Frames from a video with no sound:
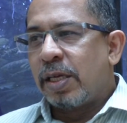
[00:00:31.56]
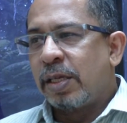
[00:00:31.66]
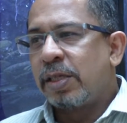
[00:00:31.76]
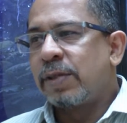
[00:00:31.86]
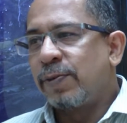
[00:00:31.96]

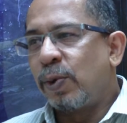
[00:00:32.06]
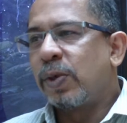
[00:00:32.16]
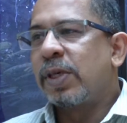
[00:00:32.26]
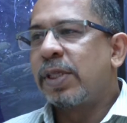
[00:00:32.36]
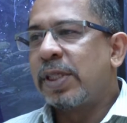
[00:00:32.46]
his
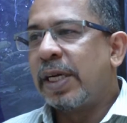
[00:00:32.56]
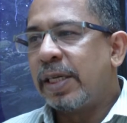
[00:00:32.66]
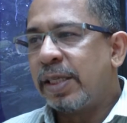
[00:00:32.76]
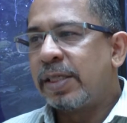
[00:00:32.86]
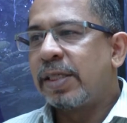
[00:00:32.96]
focus
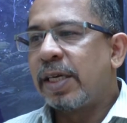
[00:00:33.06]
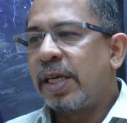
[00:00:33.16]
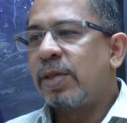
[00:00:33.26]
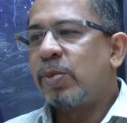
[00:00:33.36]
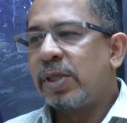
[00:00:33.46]
and his
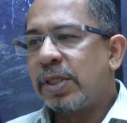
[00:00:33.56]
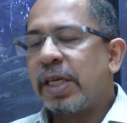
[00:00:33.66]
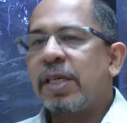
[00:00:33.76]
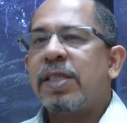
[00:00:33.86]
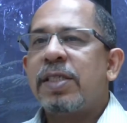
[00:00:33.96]
time, his
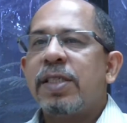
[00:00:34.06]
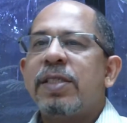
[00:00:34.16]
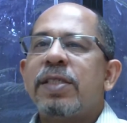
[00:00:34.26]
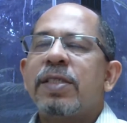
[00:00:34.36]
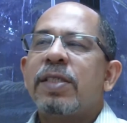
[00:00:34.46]

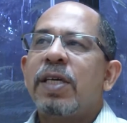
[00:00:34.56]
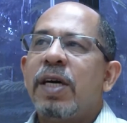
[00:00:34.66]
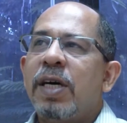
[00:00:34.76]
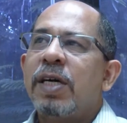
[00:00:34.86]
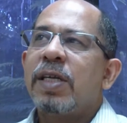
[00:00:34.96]
energies
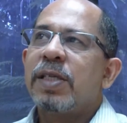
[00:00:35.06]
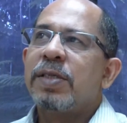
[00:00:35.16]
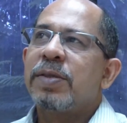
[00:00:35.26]
are